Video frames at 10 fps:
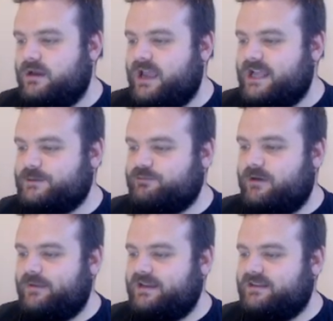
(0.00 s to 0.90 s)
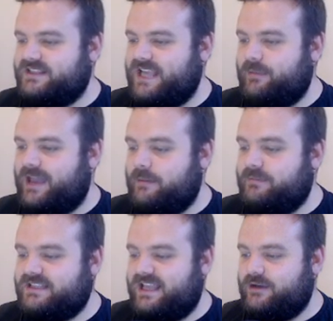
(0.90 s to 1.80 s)
It's probably in the same camp
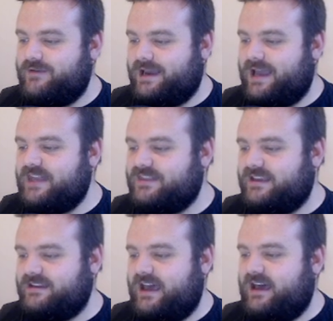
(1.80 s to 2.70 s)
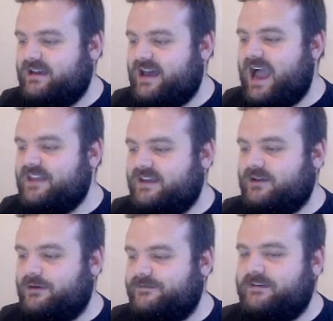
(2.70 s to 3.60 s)
as like a right. I think, nah. I think
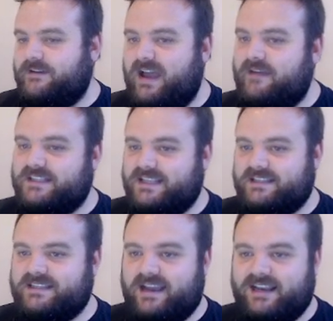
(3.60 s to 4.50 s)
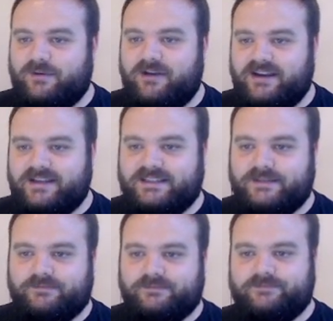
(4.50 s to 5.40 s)
Orphan 55 is exactly where it is.
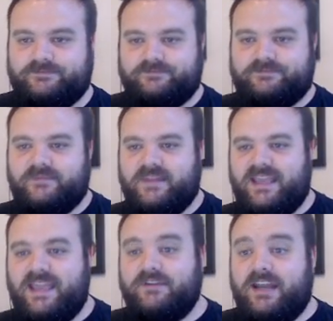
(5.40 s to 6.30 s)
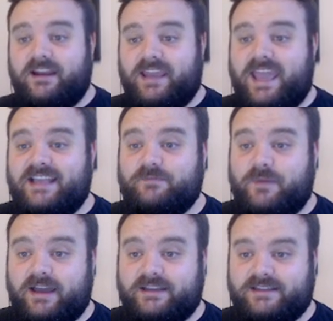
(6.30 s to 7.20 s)
Even though like,
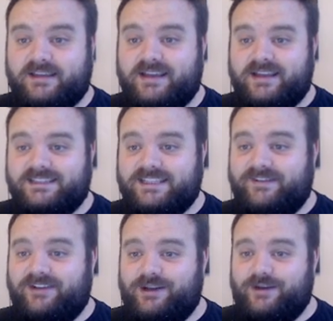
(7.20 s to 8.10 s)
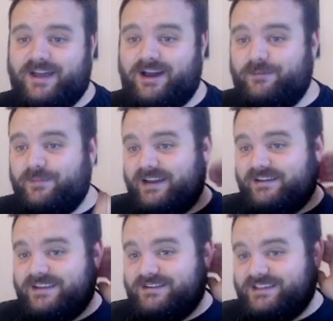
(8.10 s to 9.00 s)
biased. Dimmy got over Hellbent.
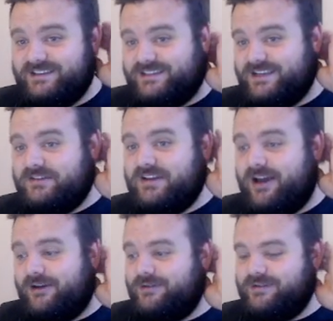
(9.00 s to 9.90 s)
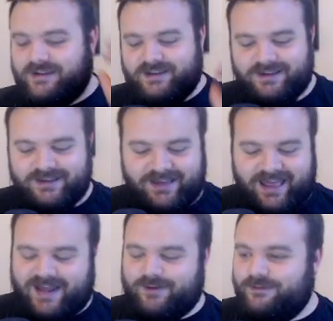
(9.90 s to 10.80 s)
You should too. No.
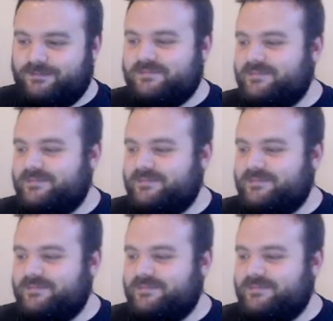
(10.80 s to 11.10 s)
And I will.